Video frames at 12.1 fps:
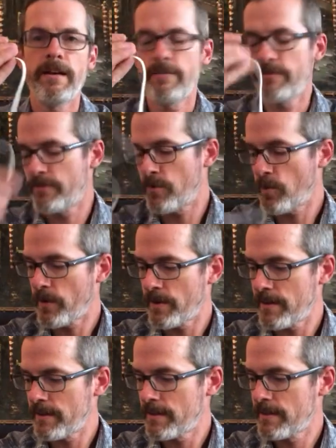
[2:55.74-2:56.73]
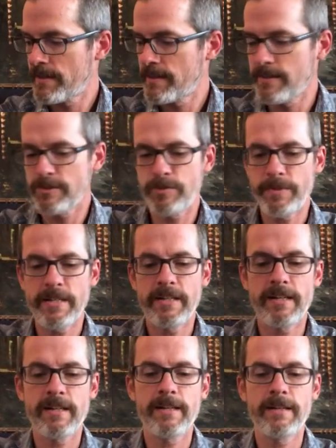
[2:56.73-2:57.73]
for the
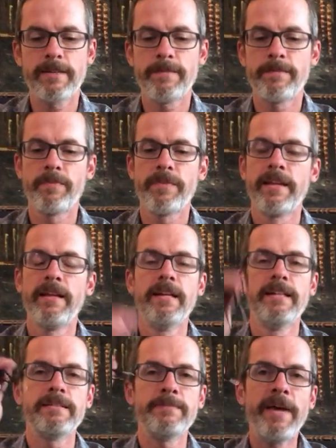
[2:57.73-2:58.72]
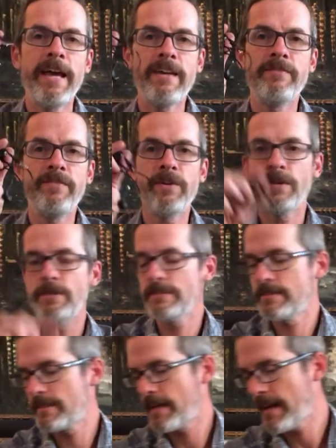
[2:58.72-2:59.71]
speaker, some
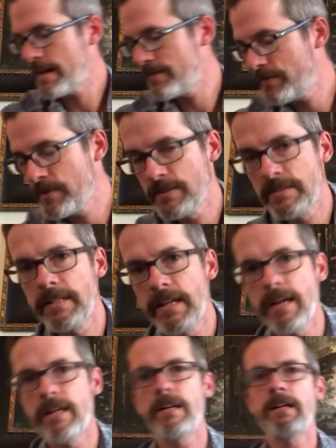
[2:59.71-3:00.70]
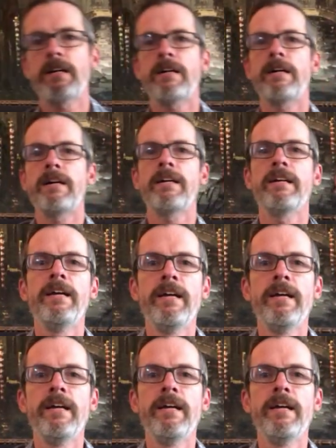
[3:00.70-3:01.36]
headphones. The headphones again are